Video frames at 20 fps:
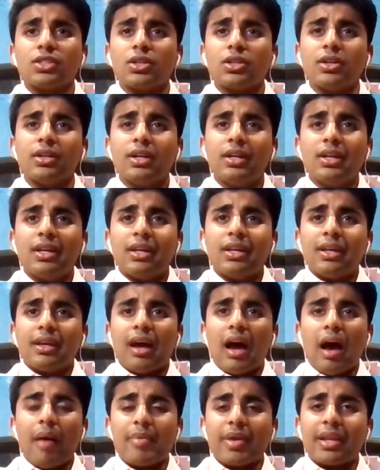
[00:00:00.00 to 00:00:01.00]
So,
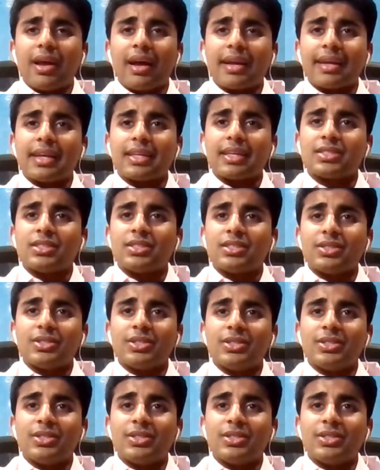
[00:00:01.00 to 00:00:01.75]
I mean, I guess